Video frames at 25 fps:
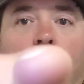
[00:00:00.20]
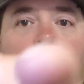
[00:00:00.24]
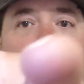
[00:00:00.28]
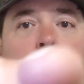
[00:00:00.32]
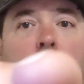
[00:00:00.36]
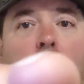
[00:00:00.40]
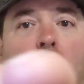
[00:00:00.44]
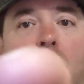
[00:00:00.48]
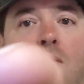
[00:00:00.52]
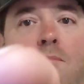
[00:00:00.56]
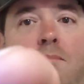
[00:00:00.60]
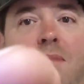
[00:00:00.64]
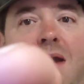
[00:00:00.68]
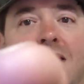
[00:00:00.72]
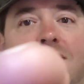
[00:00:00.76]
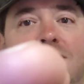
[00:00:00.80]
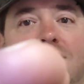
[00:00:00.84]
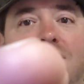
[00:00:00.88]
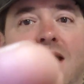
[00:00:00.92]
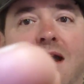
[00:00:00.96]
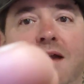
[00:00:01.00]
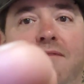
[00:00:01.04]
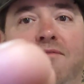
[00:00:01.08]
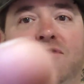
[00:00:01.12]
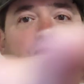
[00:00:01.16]
Welcome back to
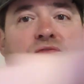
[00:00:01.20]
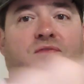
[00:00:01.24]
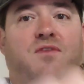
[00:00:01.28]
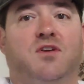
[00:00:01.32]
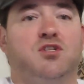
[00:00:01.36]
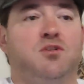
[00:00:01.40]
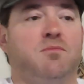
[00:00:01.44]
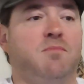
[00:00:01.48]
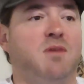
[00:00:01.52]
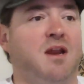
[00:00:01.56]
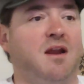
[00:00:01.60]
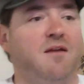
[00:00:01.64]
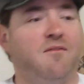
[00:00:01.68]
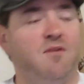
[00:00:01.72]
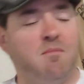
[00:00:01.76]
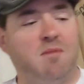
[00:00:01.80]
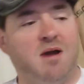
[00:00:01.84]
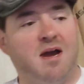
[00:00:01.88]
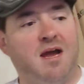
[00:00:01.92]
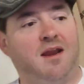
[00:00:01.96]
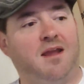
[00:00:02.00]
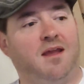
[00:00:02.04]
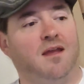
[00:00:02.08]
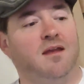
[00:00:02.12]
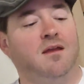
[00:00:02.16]
the Average Fisherman,
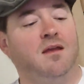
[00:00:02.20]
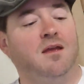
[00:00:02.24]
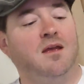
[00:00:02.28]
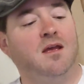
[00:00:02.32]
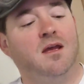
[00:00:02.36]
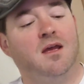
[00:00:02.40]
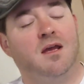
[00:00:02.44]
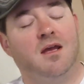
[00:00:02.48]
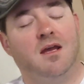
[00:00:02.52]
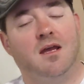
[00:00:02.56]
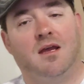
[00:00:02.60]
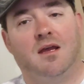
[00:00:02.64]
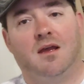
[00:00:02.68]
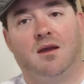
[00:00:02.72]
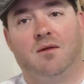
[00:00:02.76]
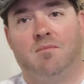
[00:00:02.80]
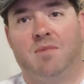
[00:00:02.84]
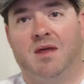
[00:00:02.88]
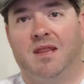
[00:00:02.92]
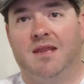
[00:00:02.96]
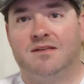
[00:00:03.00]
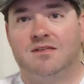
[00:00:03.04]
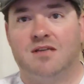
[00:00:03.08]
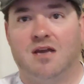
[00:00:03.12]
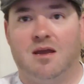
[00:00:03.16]
everybody.
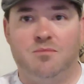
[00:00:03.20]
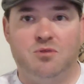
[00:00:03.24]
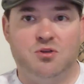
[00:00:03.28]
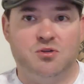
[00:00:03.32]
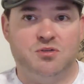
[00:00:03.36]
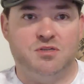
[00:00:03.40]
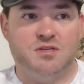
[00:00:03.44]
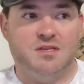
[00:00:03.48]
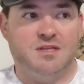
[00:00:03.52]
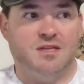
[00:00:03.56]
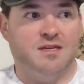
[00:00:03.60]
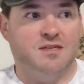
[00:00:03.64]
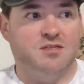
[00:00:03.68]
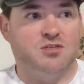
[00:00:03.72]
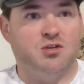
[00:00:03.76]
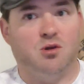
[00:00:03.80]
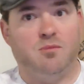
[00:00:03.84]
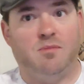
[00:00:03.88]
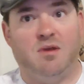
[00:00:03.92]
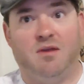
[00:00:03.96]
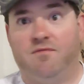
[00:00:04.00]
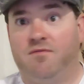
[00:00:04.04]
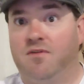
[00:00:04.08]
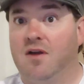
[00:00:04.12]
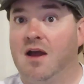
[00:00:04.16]
By the time you see this, it'll
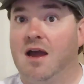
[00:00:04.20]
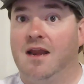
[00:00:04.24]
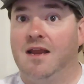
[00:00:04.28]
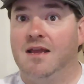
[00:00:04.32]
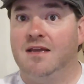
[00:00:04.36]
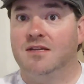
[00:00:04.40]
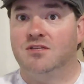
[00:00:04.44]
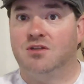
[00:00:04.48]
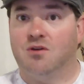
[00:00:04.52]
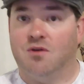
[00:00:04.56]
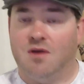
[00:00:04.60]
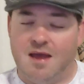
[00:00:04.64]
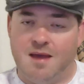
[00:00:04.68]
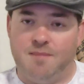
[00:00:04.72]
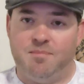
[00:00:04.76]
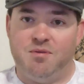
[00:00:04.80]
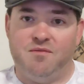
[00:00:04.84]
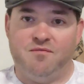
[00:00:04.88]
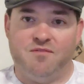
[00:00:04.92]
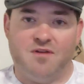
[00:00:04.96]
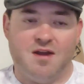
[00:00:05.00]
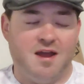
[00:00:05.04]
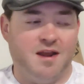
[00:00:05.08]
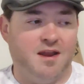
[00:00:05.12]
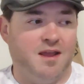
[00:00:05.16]
be Friday, so happy
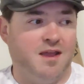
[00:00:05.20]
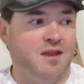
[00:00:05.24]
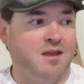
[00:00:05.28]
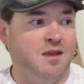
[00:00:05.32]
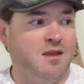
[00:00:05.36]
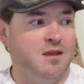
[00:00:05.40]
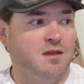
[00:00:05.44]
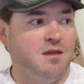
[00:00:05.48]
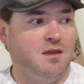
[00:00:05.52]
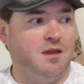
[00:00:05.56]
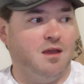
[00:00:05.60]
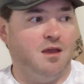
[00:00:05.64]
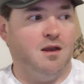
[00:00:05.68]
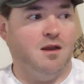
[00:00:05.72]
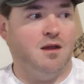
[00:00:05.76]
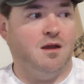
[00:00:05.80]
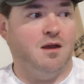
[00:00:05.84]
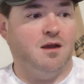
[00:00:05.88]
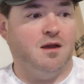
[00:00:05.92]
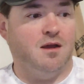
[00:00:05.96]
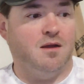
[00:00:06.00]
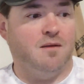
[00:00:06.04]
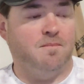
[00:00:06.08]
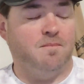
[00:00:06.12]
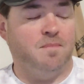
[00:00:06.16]
Friday. And
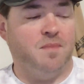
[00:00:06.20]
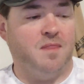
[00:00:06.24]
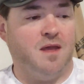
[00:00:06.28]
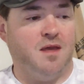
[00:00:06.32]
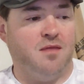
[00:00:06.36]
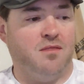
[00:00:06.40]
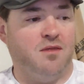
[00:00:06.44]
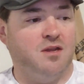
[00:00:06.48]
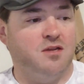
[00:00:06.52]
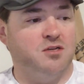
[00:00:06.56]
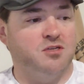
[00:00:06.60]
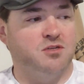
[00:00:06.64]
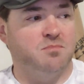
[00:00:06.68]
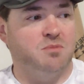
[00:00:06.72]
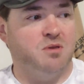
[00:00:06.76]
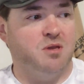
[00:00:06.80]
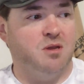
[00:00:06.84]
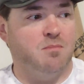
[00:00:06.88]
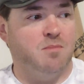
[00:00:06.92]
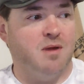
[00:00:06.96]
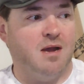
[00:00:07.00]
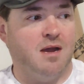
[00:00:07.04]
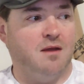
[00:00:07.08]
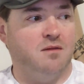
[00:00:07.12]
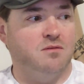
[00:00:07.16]
I think it should be
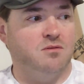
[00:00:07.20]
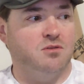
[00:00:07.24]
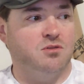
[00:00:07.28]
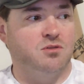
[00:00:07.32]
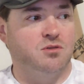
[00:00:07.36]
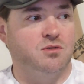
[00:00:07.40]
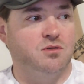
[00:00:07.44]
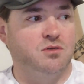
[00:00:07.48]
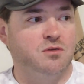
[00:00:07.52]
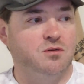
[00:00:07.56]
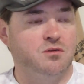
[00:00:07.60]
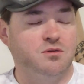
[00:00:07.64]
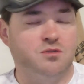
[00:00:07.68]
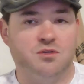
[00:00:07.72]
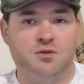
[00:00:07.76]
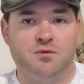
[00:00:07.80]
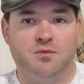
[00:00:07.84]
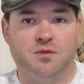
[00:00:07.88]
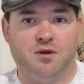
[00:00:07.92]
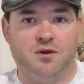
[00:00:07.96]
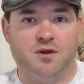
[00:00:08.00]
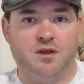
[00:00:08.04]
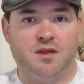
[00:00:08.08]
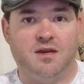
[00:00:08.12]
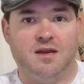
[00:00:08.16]
about
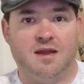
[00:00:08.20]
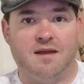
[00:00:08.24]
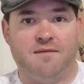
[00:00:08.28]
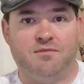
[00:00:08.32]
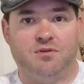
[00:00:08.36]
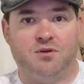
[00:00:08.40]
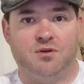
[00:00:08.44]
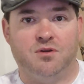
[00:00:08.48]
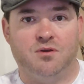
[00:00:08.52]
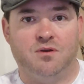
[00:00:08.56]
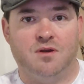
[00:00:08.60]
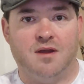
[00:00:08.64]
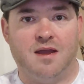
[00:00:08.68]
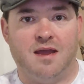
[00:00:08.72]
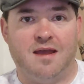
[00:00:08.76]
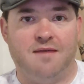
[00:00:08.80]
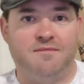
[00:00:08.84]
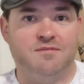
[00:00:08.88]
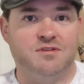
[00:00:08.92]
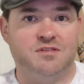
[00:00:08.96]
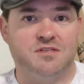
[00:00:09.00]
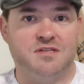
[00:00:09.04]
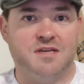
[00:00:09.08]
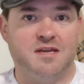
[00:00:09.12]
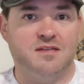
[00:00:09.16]
2:30 in the afternoon. I have
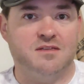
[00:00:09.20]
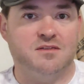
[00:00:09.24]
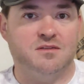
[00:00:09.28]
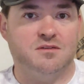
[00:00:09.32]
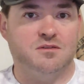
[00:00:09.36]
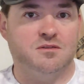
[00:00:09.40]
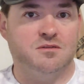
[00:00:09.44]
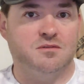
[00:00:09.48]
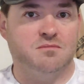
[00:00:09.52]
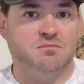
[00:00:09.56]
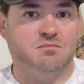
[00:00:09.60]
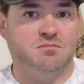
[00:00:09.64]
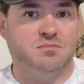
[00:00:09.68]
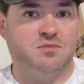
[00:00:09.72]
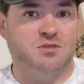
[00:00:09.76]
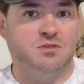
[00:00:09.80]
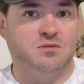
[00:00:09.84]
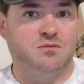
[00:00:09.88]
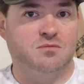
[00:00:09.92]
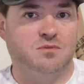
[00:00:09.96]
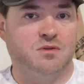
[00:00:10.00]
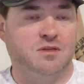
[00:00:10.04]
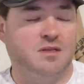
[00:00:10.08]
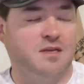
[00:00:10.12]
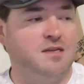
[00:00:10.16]
it set to
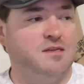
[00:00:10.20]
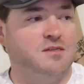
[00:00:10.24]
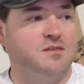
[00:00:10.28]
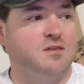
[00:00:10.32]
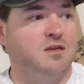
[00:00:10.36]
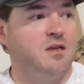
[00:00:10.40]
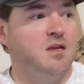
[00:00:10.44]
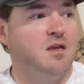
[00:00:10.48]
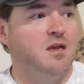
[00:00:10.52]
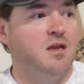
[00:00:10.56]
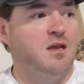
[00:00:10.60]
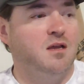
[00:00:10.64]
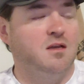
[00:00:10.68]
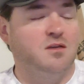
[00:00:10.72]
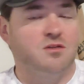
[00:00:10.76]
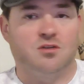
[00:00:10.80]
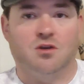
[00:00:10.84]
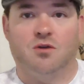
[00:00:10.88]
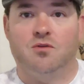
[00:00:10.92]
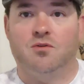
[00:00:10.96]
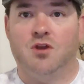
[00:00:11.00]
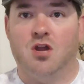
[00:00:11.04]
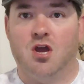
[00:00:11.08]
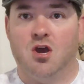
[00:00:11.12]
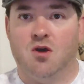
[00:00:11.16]
release.
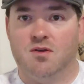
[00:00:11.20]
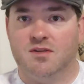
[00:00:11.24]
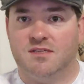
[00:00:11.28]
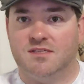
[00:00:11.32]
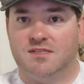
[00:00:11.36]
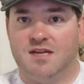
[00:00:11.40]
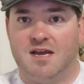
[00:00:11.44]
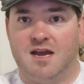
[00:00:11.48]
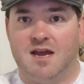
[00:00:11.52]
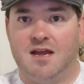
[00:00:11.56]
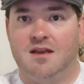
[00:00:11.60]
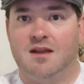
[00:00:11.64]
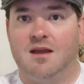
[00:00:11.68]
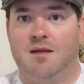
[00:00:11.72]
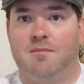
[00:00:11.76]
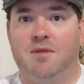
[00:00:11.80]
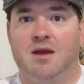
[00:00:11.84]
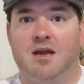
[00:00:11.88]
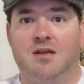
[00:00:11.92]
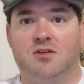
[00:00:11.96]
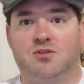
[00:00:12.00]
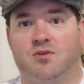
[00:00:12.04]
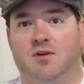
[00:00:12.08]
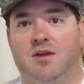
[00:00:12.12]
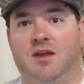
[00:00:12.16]
So no, it's not. I'm
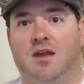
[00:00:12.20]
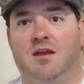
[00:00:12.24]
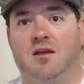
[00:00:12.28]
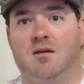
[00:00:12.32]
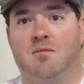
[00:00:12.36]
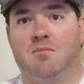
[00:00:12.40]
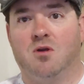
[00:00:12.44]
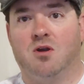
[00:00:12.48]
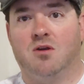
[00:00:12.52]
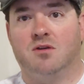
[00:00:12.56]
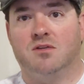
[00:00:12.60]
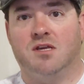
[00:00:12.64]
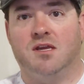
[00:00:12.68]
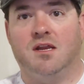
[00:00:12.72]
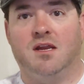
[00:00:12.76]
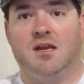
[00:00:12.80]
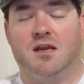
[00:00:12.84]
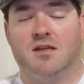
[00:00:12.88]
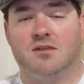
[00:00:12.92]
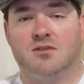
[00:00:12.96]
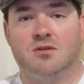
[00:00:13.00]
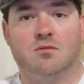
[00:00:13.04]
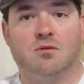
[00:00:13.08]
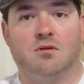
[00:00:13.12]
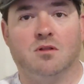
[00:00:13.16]
not drinking a martini
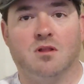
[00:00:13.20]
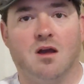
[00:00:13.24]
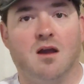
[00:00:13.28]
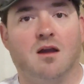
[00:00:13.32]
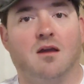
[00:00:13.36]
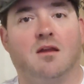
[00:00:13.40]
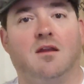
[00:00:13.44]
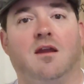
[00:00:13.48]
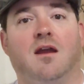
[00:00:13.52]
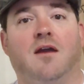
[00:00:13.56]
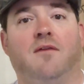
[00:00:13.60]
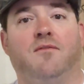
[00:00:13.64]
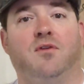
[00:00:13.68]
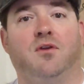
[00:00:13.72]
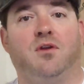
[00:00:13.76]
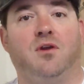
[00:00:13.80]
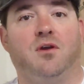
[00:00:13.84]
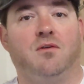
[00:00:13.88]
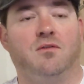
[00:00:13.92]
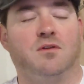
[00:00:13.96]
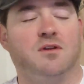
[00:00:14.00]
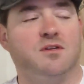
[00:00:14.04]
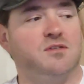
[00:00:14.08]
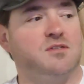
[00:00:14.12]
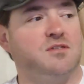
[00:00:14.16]
at 2 o'clock in the
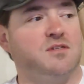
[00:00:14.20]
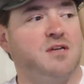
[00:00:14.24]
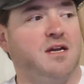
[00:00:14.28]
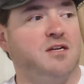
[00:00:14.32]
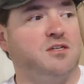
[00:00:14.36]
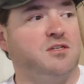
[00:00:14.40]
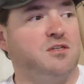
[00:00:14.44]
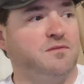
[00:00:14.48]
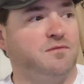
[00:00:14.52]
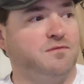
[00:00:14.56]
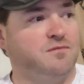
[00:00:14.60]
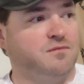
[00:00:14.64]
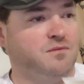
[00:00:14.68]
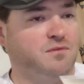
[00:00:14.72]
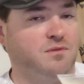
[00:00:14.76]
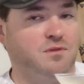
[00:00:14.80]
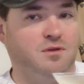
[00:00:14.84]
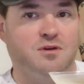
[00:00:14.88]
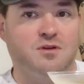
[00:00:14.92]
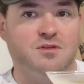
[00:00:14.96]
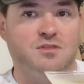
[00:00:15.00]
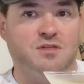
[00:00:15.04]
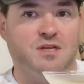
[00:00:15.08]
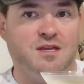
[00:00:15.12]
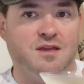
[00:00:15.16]
afternoon. This is actually
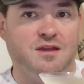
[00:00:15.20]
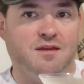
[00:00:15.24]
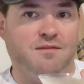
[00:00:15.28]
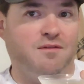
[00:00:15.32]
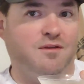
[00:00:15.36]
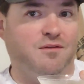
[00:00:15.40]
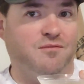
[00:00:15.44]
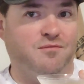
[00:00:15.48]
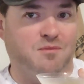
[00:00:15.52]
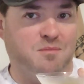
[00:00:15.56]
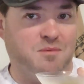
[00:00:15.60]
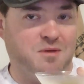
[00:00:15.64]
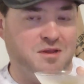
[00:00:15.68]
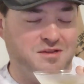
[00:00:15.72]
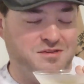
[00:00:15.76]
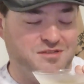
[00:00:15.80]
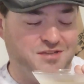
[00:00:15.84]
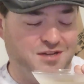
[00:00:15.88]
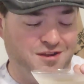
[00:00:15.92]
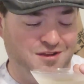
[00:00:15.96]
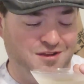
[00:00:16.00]
Thursday evening for me.